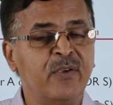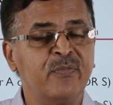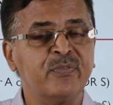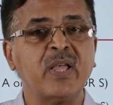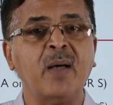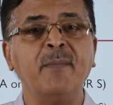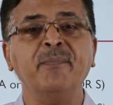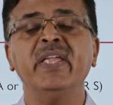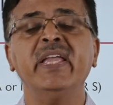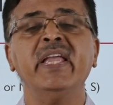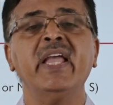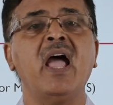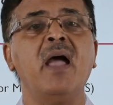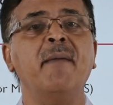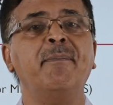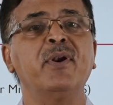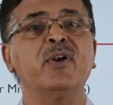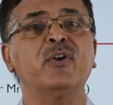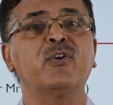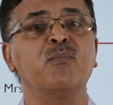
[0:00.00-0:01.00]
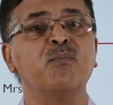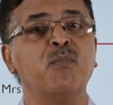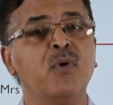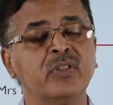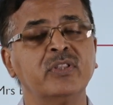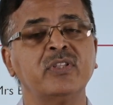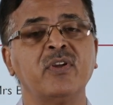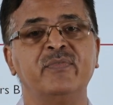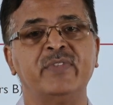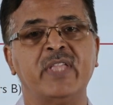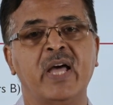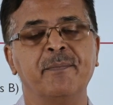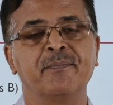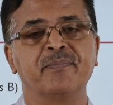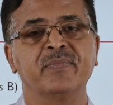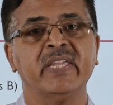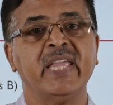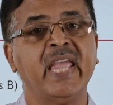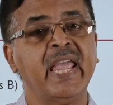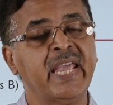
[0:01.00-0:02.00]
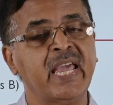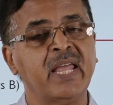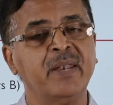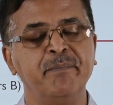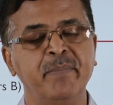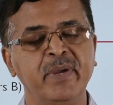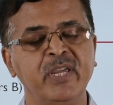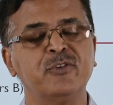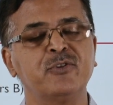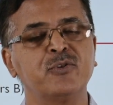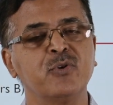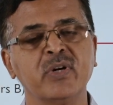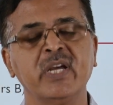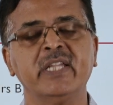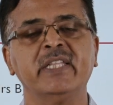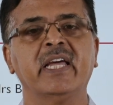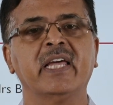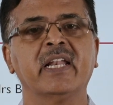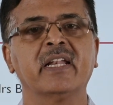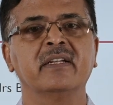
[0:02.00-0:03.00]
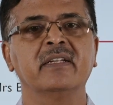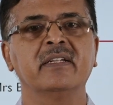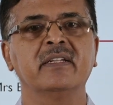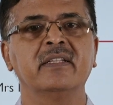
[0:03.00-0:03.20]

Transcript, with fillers: if something happened to both of them, A and B together,